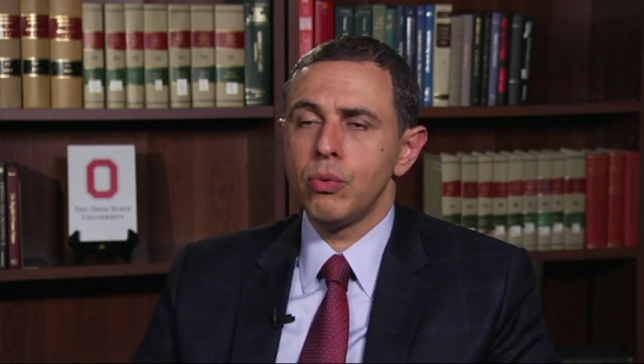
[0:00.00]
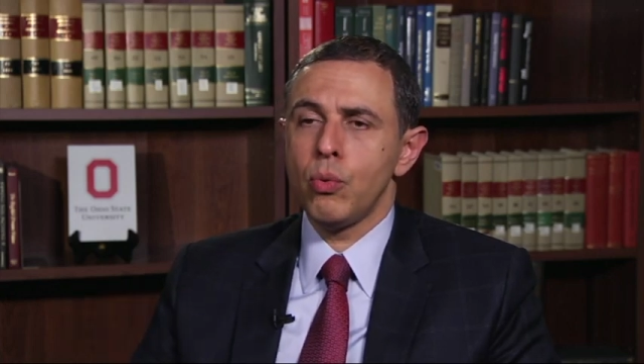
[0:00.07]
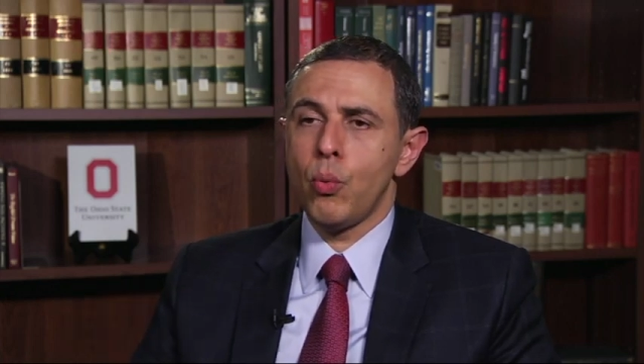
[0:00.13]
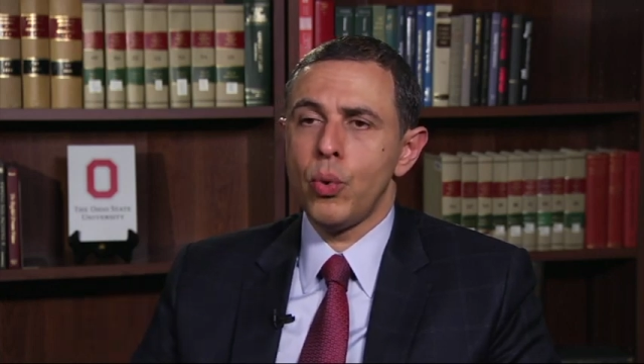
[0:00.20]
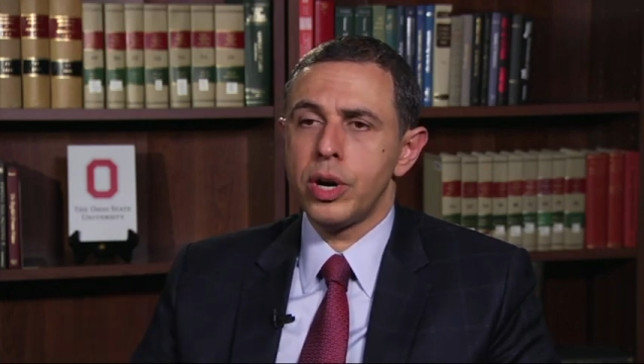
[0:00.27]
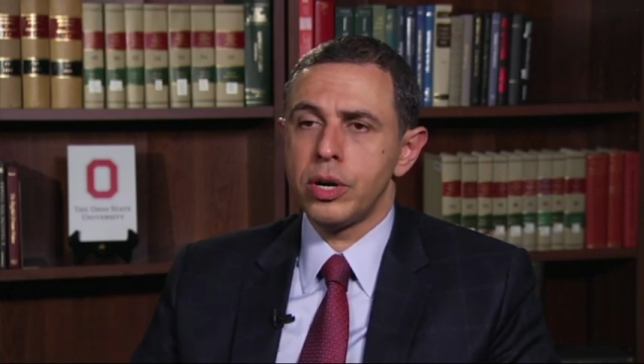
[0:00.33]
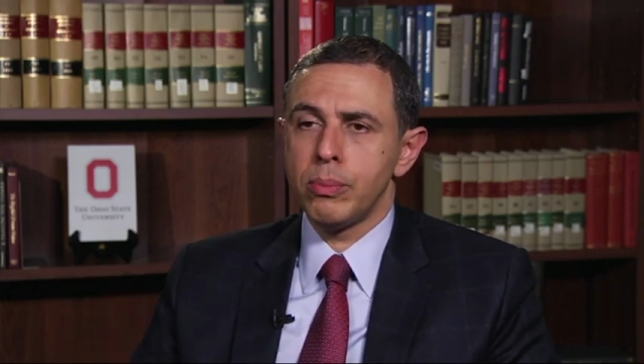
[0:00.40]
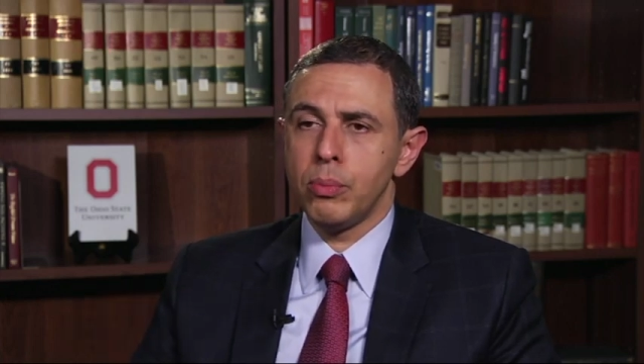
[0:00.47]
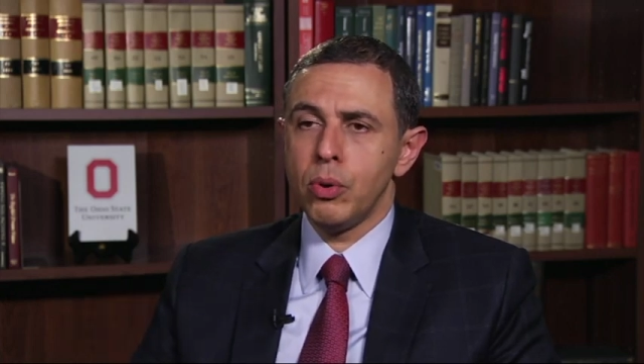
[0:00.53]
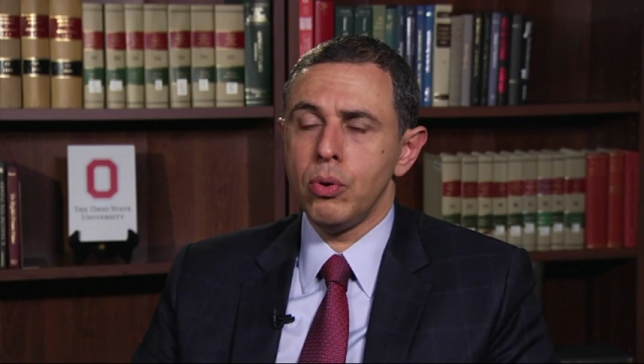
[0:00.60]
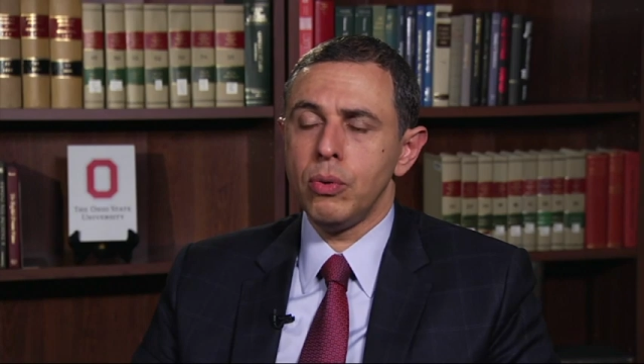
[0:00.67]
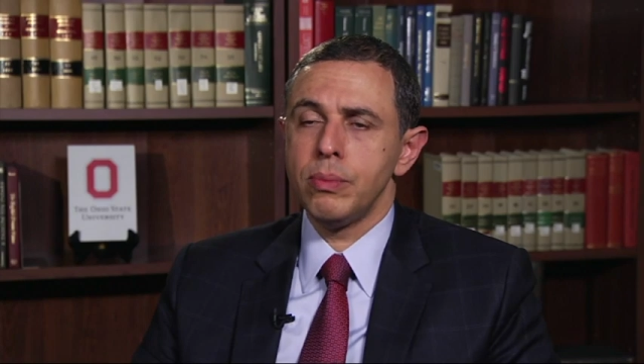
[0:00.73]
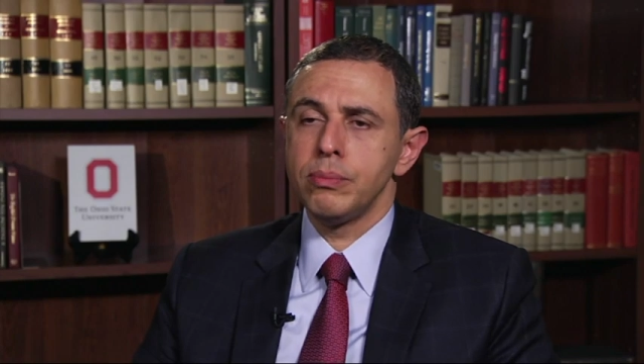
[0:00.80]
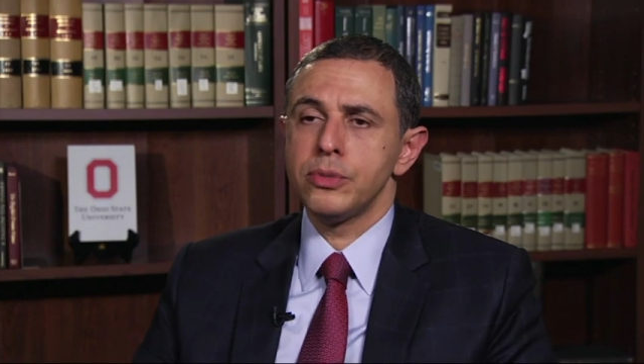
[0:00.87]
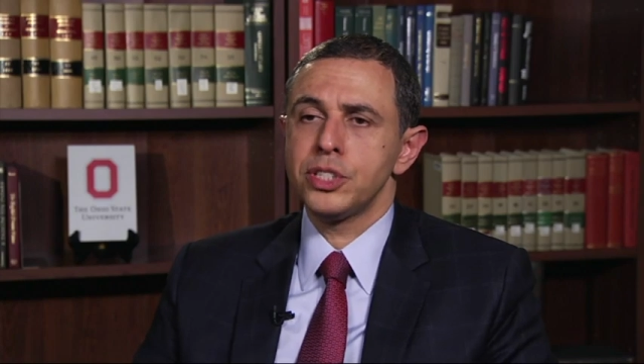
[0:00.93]

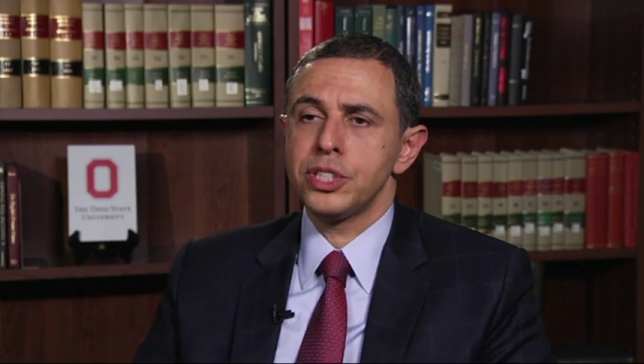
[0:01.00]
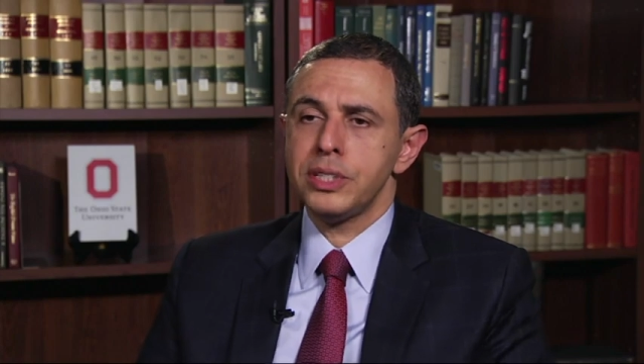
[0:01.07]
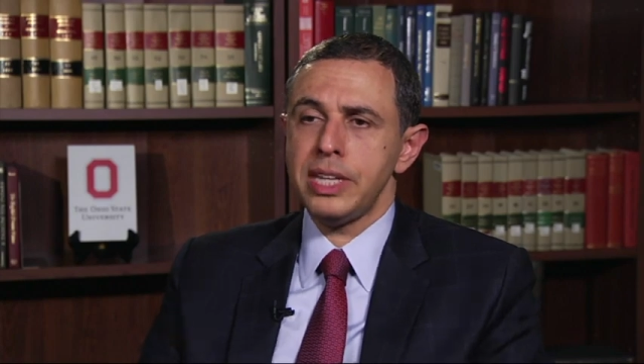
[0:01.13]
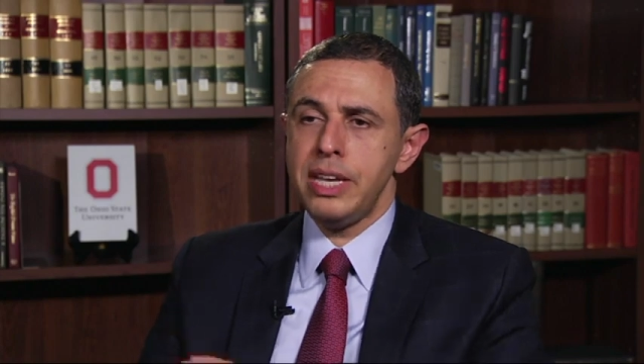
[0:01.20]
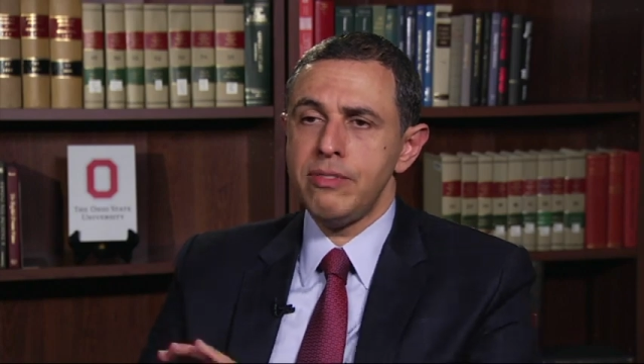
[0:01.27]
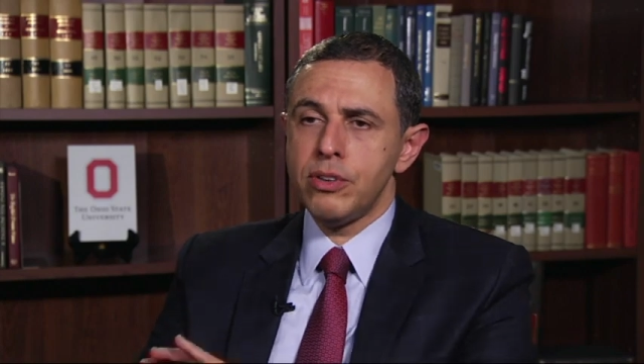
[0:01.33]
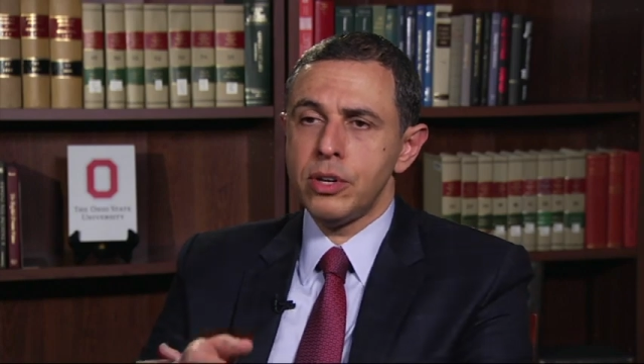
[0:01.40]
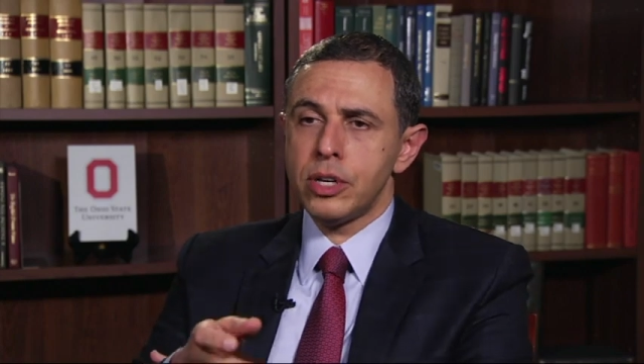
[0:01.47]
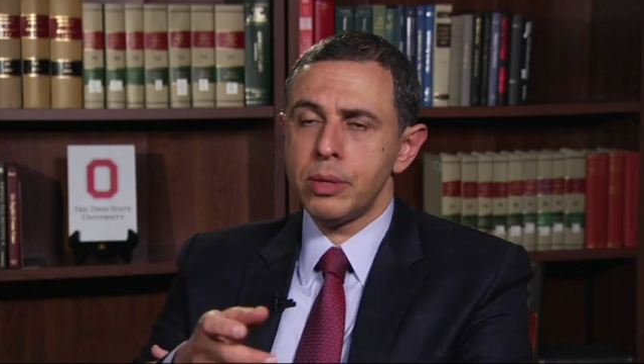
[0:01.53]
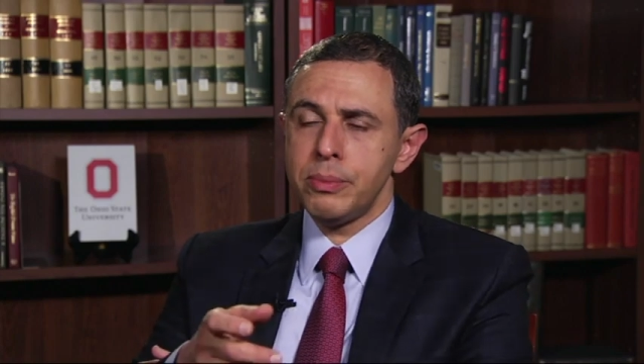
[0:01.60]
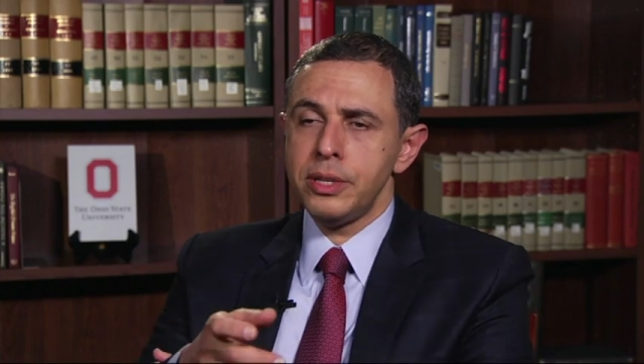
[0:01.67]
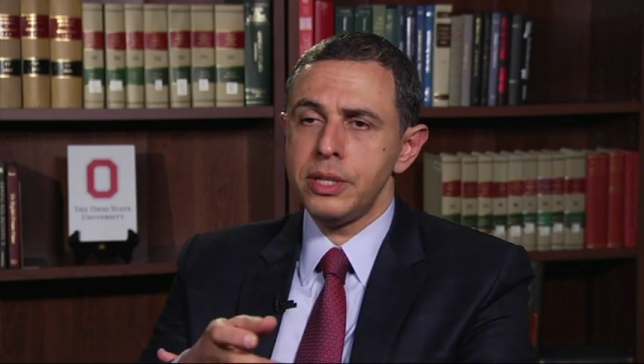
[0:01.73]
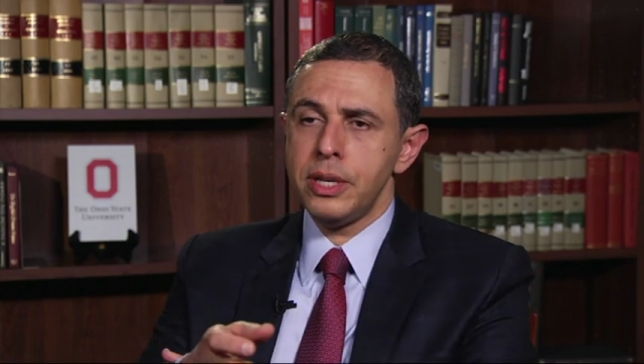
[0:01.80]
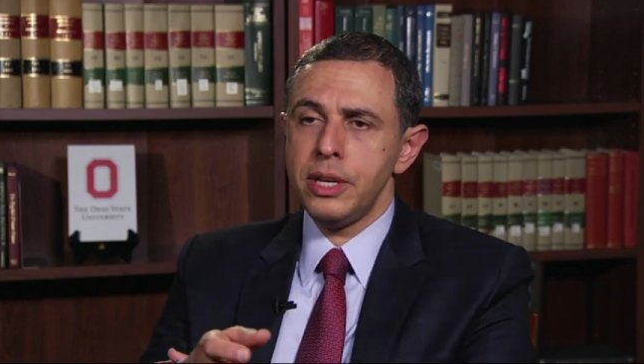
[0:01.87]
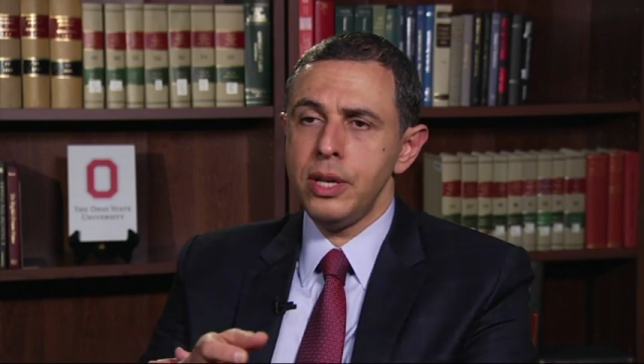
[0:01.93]
wearable sleeve
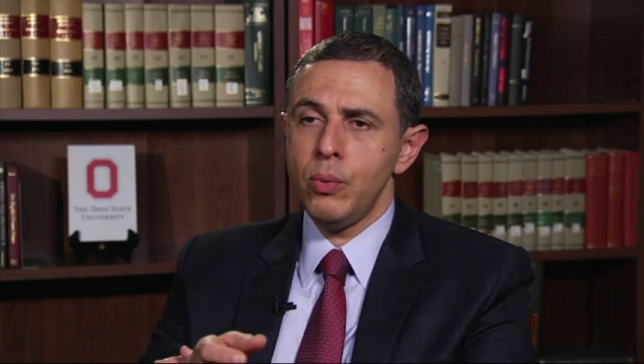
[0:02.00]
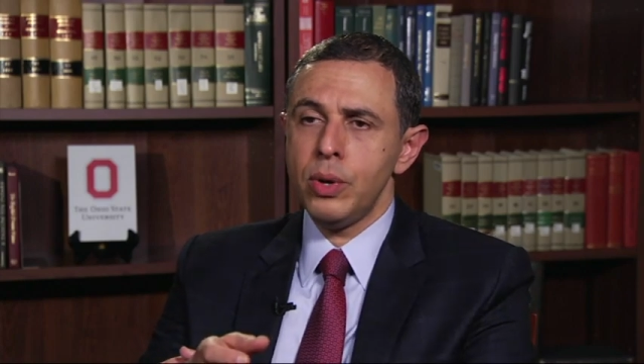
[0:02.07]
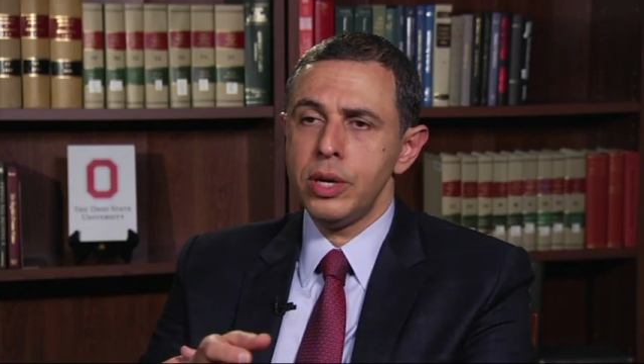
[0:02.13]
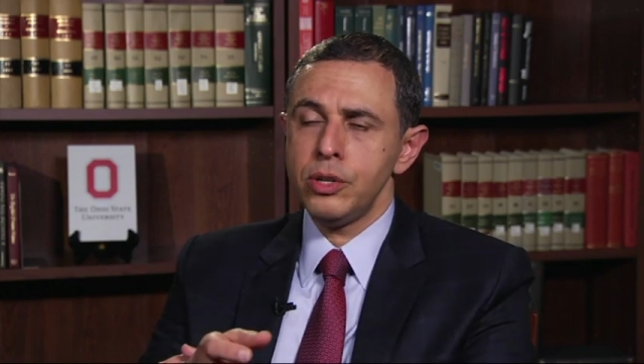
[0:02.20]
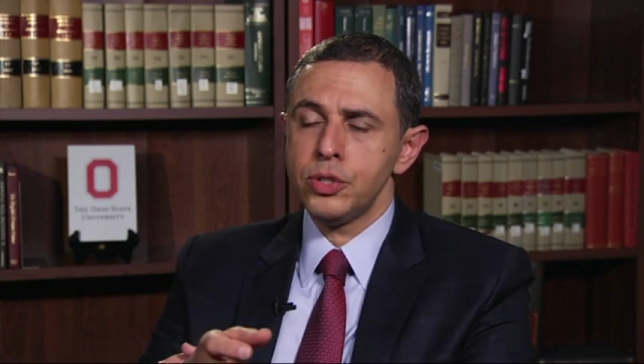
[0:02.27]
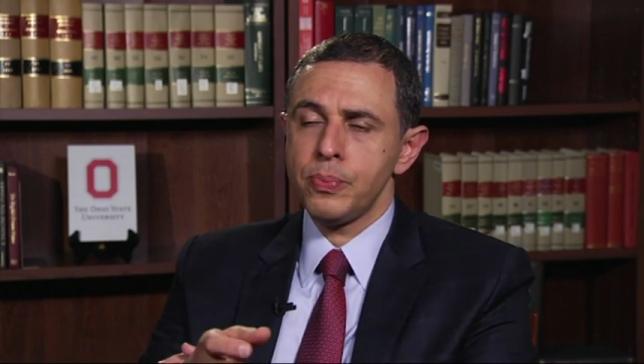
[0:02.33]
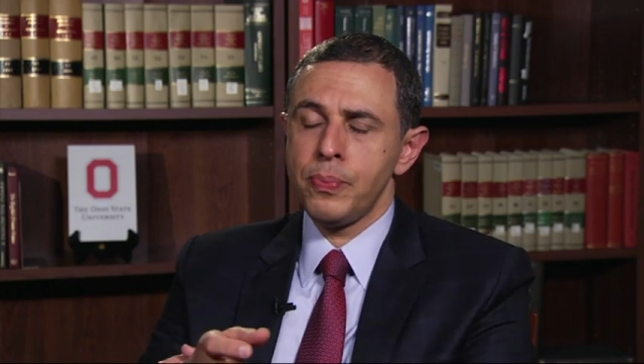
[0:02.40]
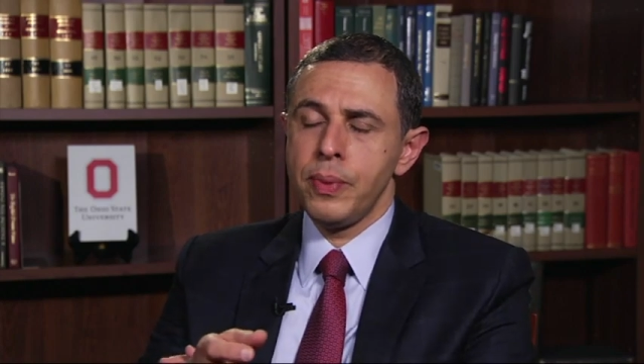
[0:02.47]
garment that he wears.